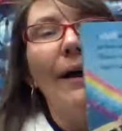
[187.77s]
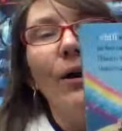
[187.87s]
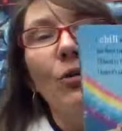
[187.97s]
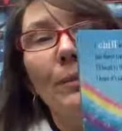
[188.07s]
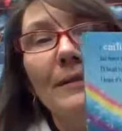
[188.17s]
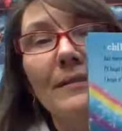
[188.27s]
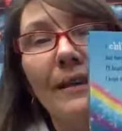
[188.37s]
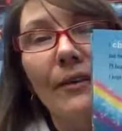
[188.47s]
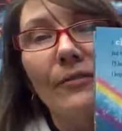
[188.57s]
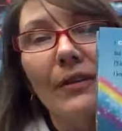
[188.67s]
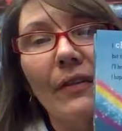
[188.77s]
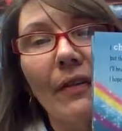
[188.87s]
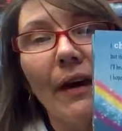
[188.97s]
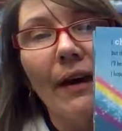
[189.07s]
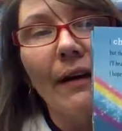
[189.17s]
I hope it's safe in
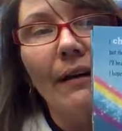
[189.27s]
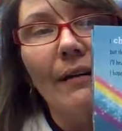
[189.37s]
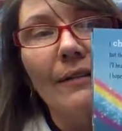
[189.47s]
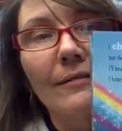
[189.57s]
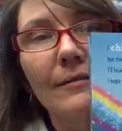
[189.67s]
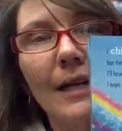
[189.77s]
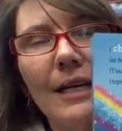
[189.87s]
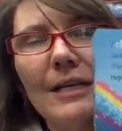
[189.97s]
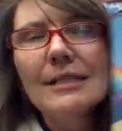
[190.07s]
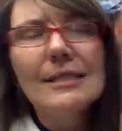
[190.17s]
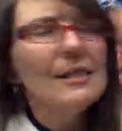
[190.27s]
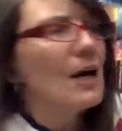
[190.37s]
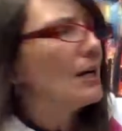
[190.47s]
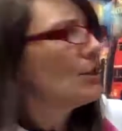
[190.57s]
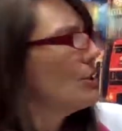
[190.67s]
there.
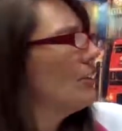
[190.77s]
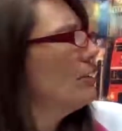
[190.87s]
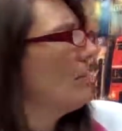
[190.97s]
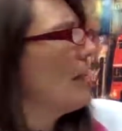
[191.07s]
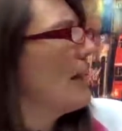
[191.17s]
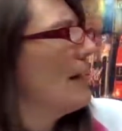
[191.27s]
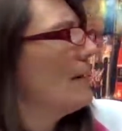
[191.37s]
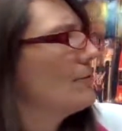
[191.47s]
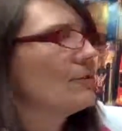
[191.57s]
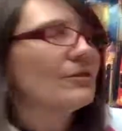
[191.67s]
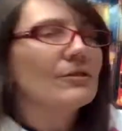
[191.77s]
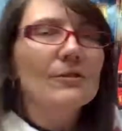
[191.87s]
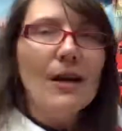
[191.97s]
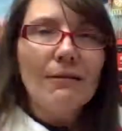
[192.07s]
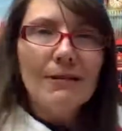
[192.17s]
Nocturnal house.
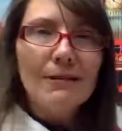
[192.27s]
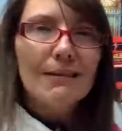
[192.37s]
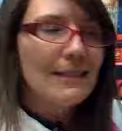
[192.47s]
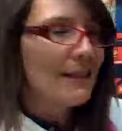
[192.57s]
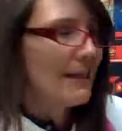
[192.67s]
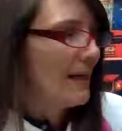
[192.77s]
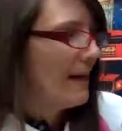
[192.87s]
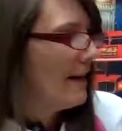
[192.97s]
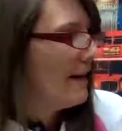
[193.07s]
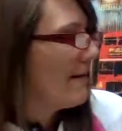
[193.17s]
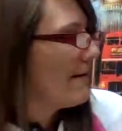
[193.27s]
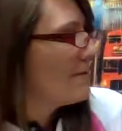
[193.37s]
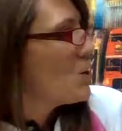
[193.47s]
I wonder what's in there.